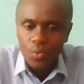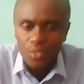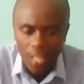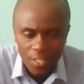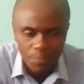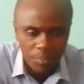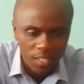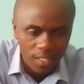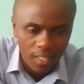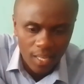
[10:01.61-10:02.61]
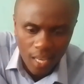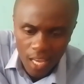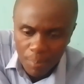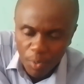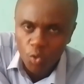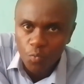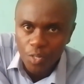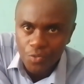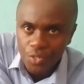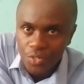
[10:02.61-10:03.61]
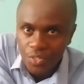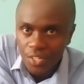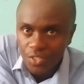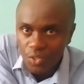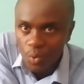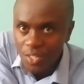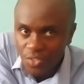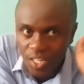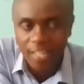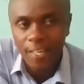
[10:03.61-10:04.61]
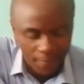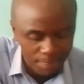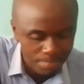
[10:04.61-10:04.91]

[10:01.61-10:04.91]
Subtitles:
will just be able to facilitate your journey.